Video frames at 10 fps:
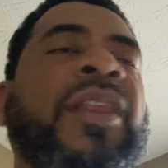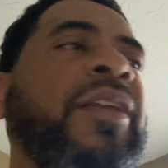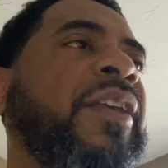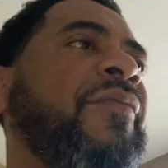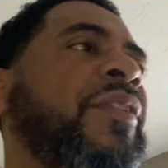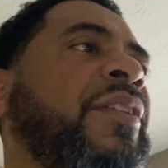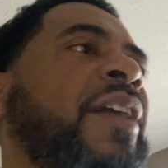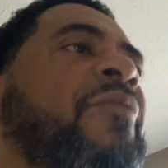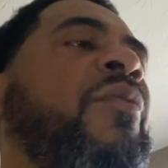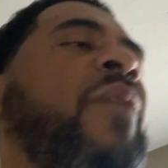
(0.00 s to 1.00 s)
Giving the
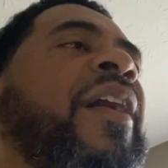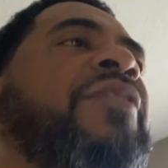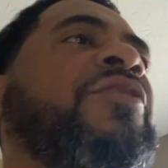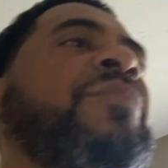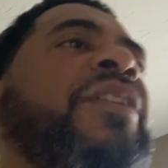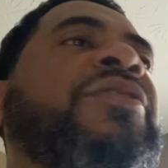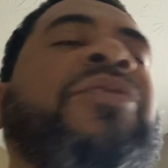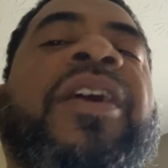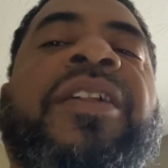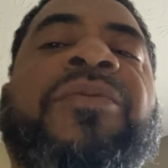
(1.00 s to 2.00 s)
devil way too much
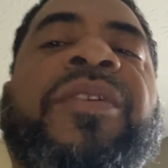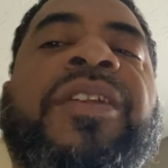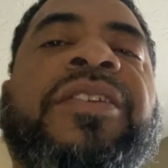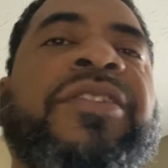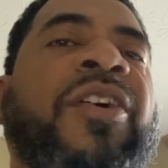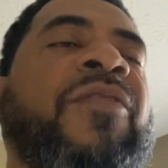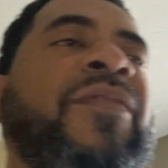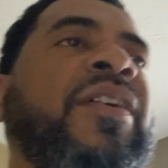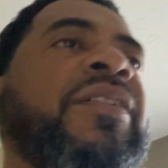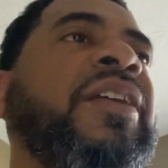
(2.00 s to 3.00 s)
credit when it's your
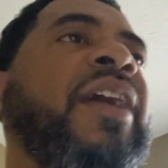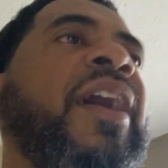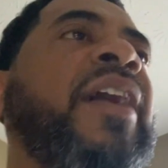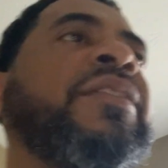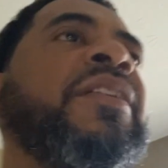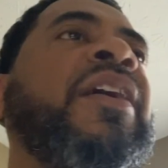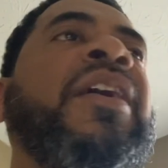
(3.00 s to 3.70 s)
funky ass,